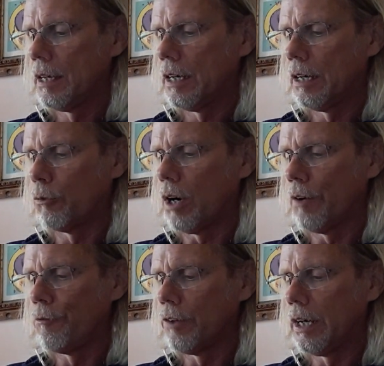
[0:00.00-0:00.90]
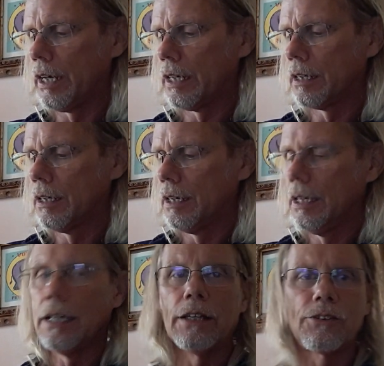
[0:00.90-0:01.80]
while flying
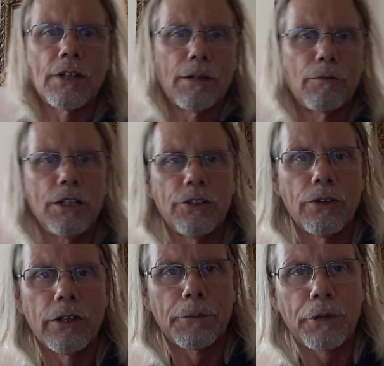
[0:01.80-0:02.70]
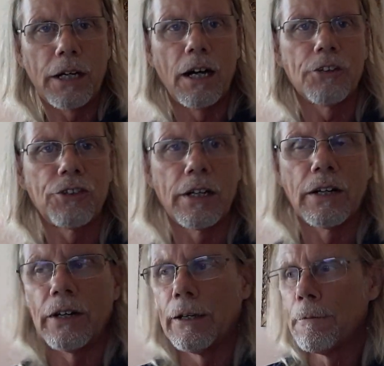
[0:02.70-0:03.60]
is when you're doing the
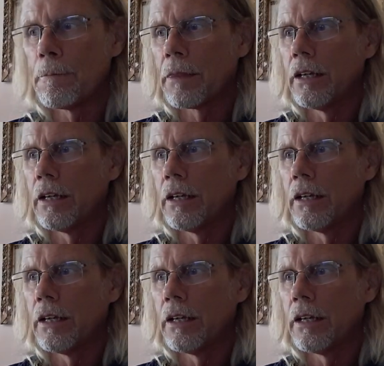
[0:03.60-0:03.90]
precautionary,